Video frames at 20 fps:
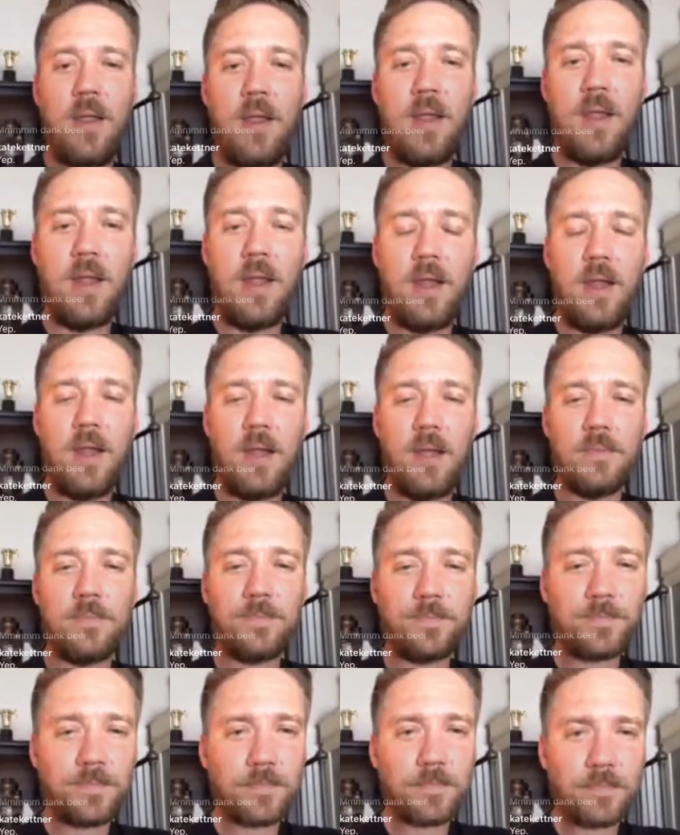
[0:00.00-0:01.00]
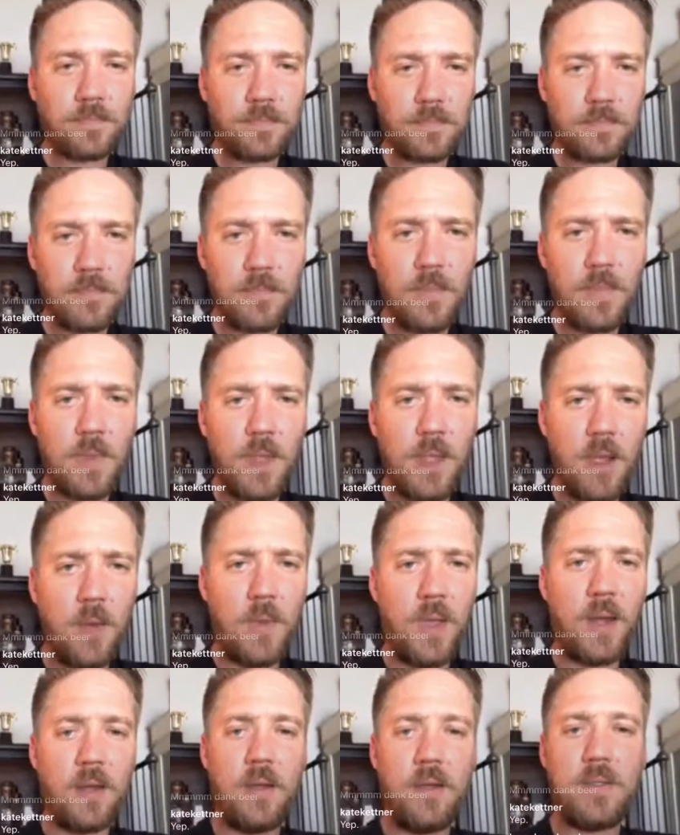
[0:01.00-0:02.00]
and we
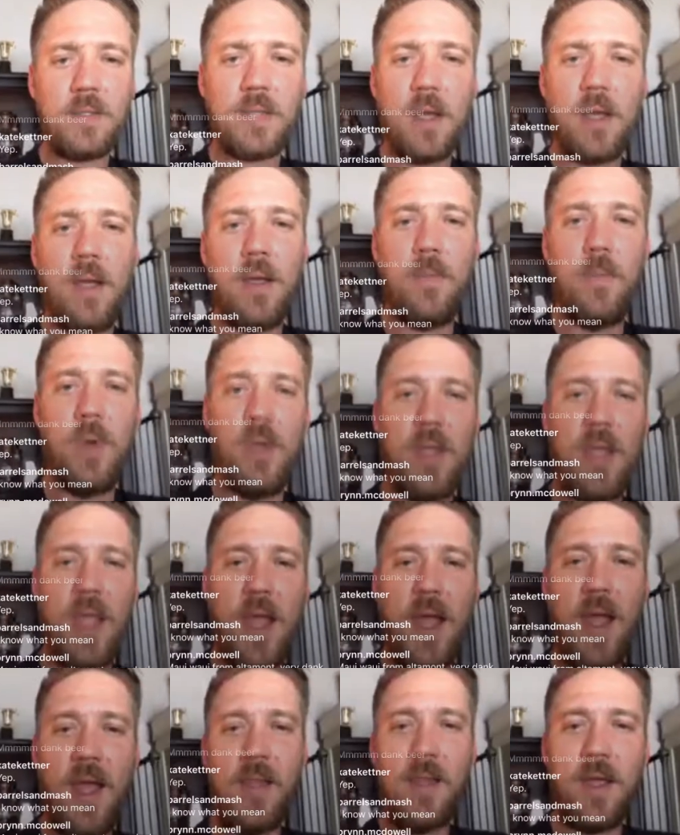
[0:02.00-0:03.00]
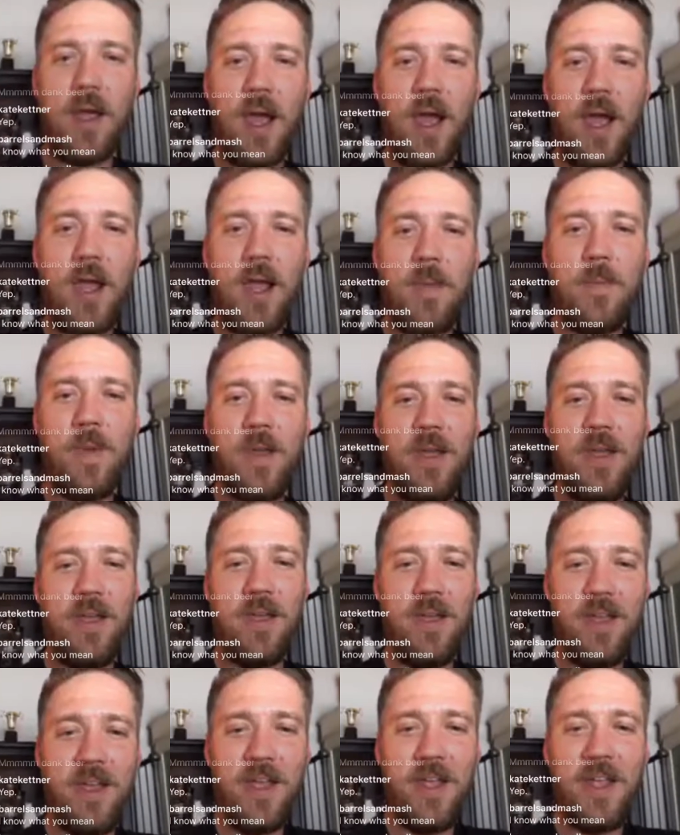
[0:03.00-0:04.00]
had a good time. But yeah, I'm
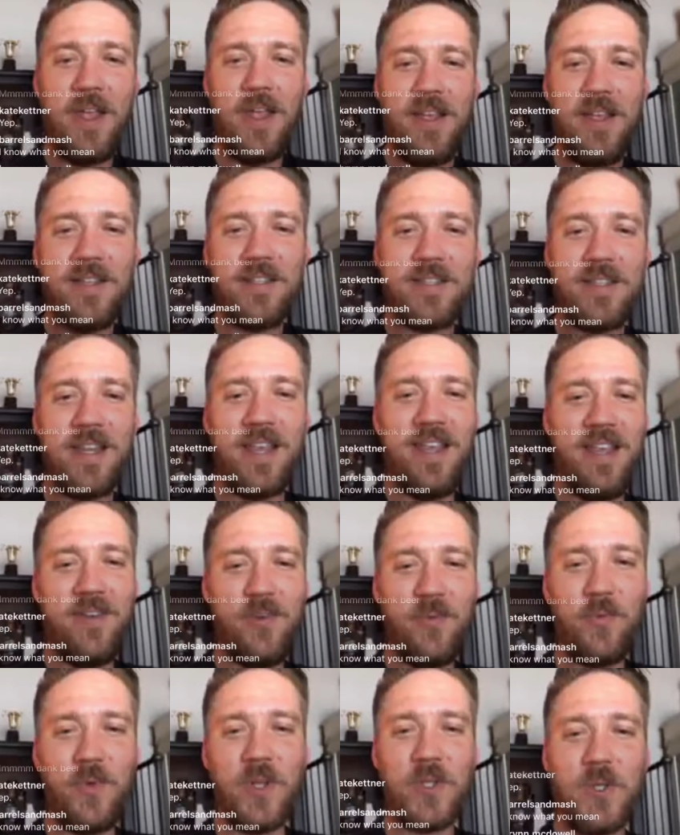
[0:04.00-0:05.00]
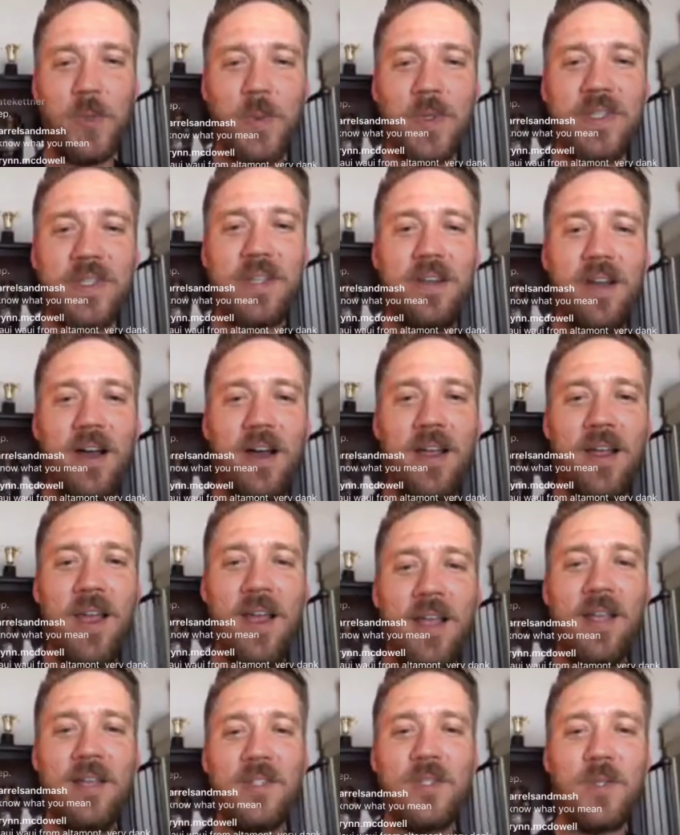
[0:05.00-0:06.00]
Fletcher Whiskey Dog.
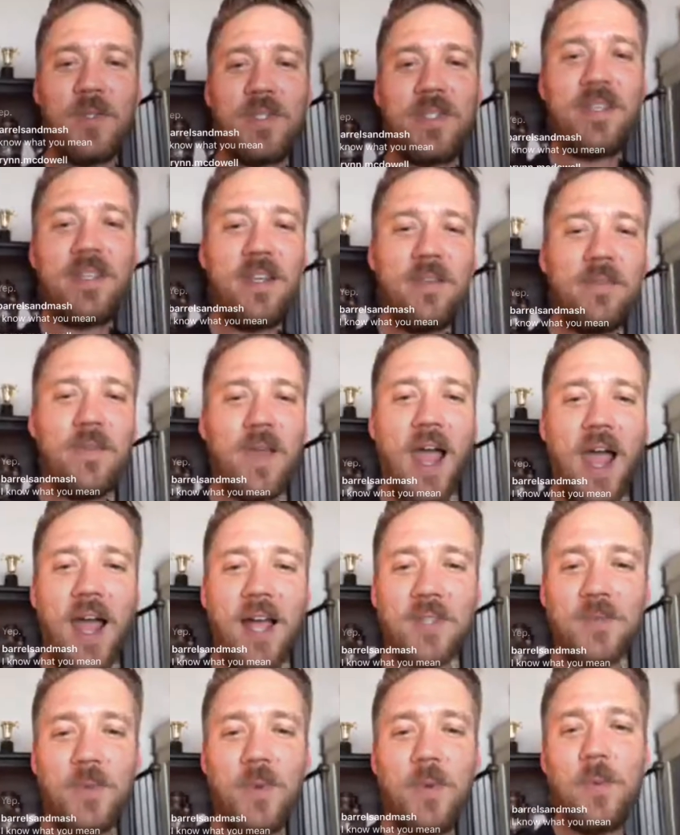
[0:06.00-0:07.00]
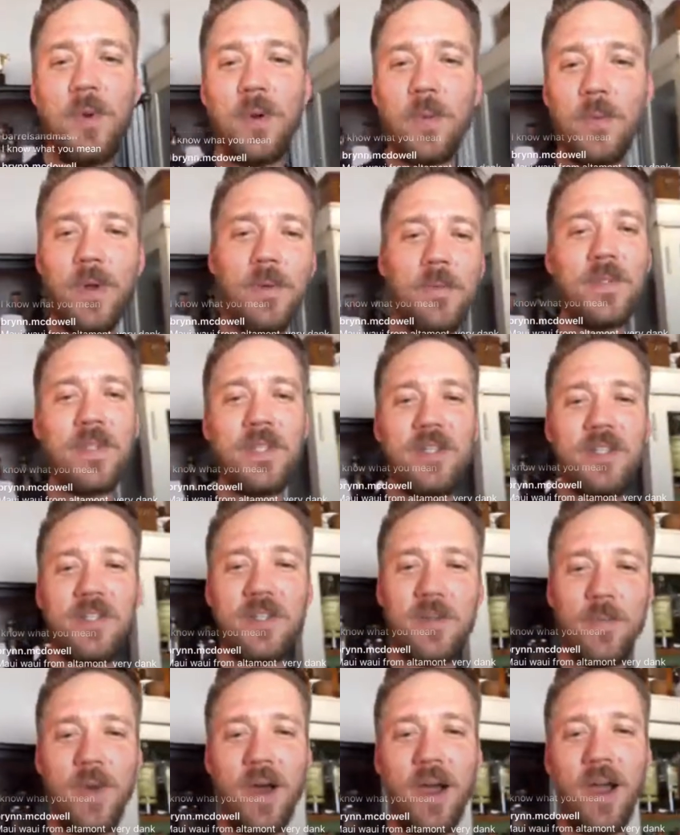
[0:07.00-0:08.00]
So Steve asked me what rums he
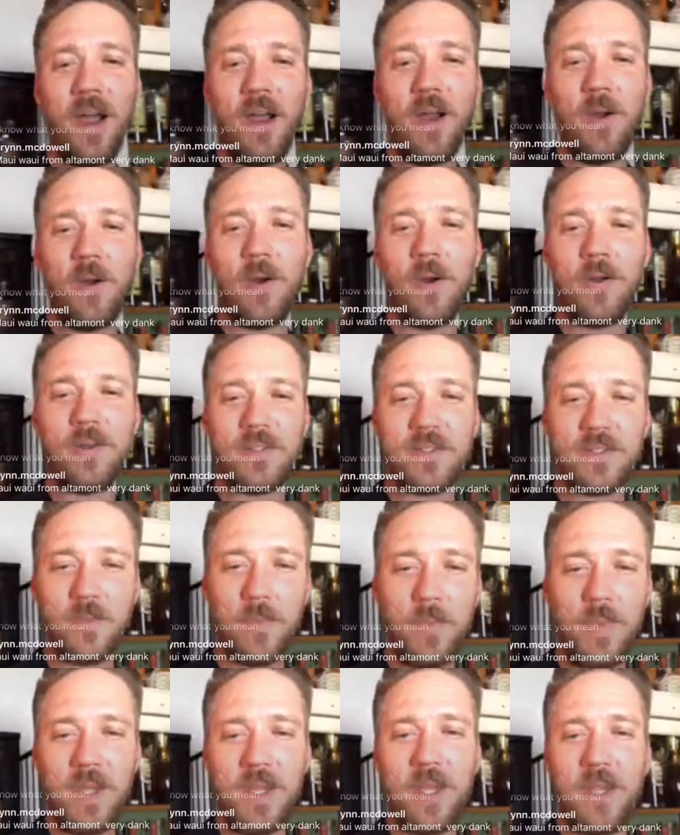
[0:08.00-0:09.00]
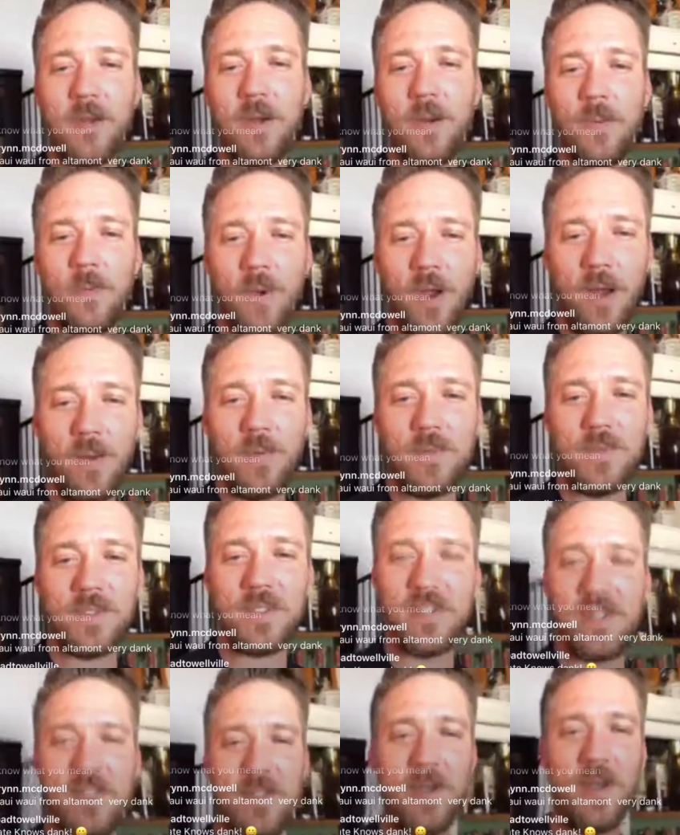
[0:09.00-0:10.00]
should buy or some beginner rums,
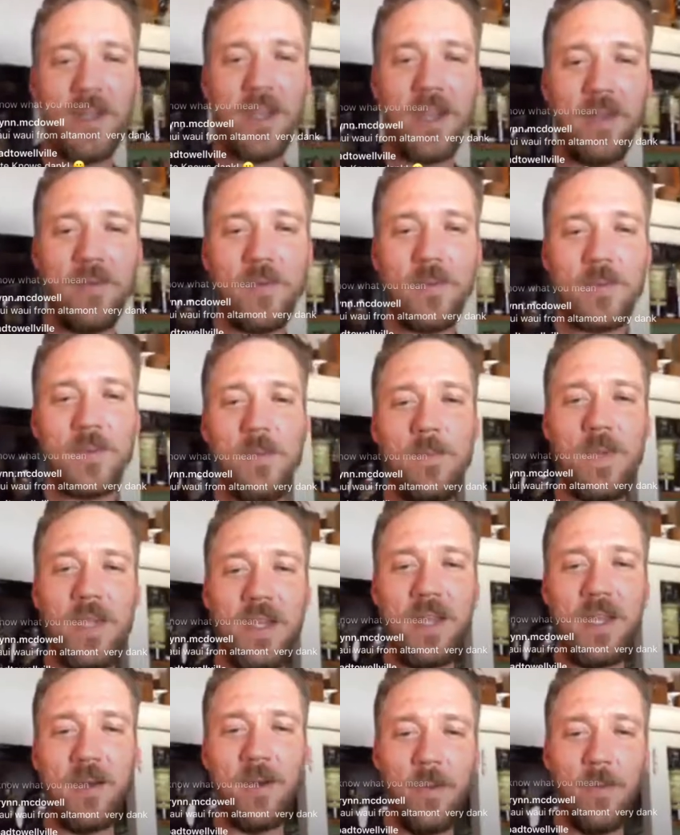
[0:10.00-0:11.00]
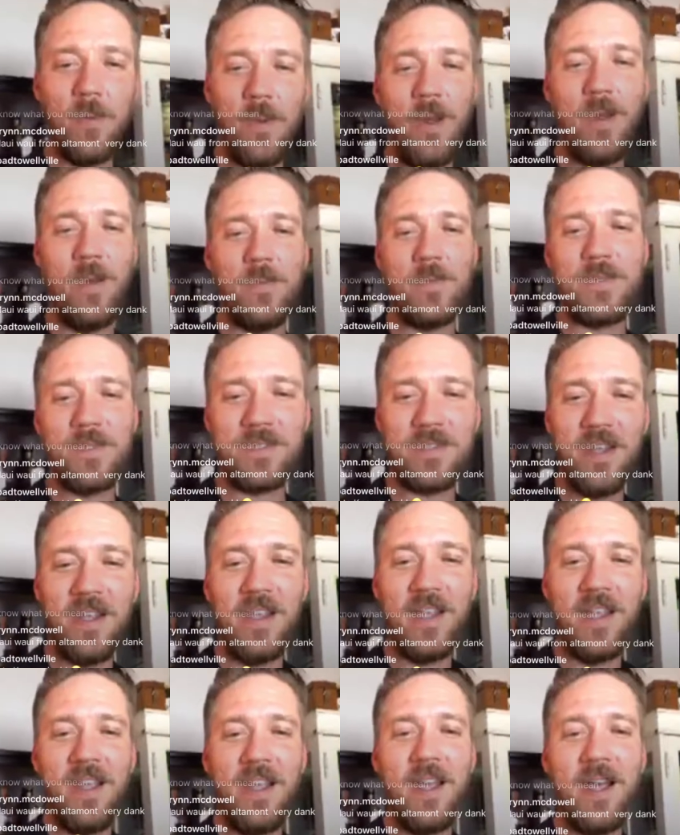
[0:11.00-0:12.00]
and so I gave him some beginner rums
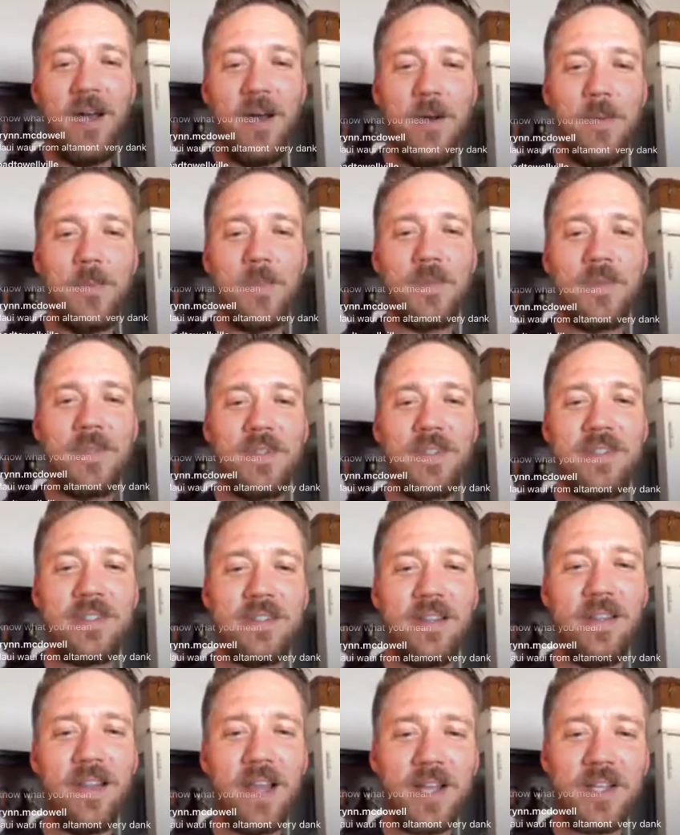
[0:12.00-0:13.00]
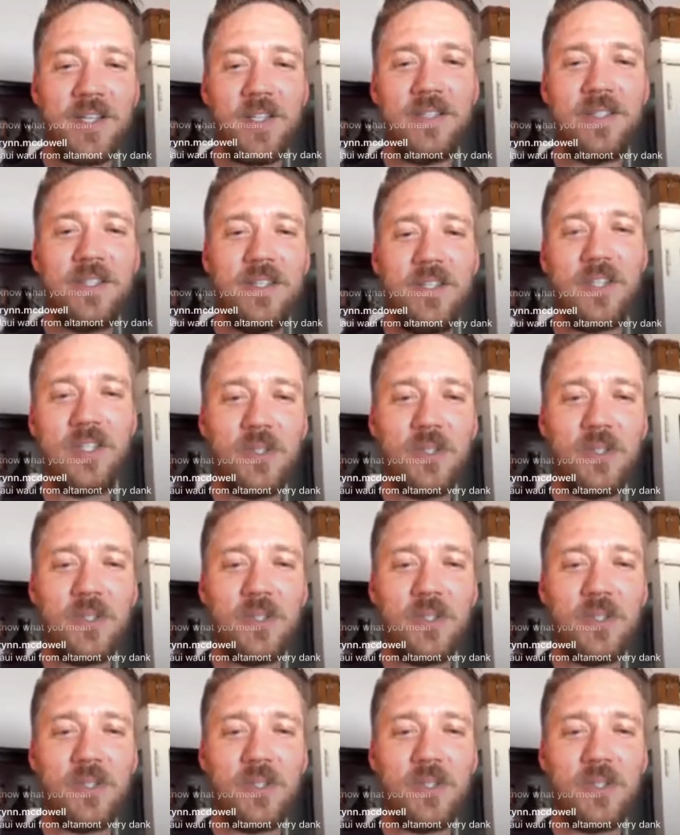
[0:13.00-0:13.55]
selection to